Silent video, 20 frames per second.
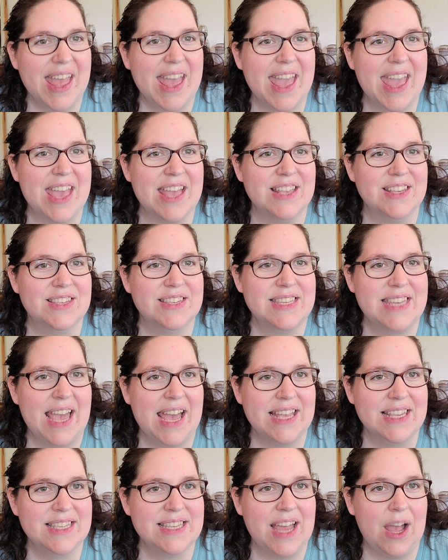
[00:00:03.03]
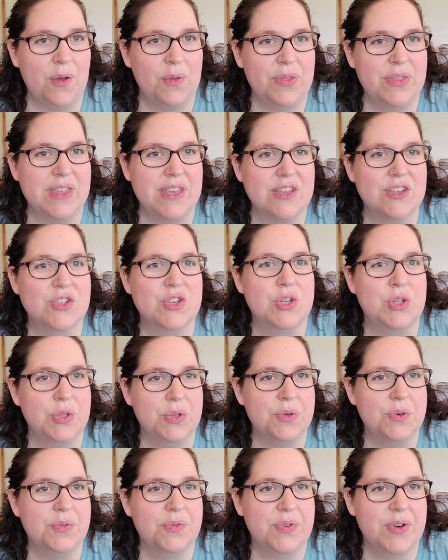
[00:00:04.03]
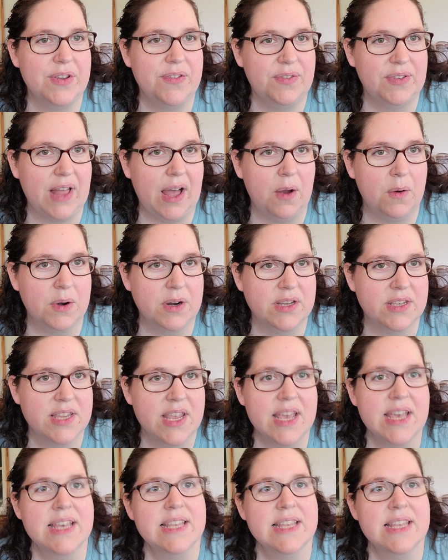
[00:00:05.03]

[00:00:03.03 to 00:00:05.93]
is test out these gluten-free flours,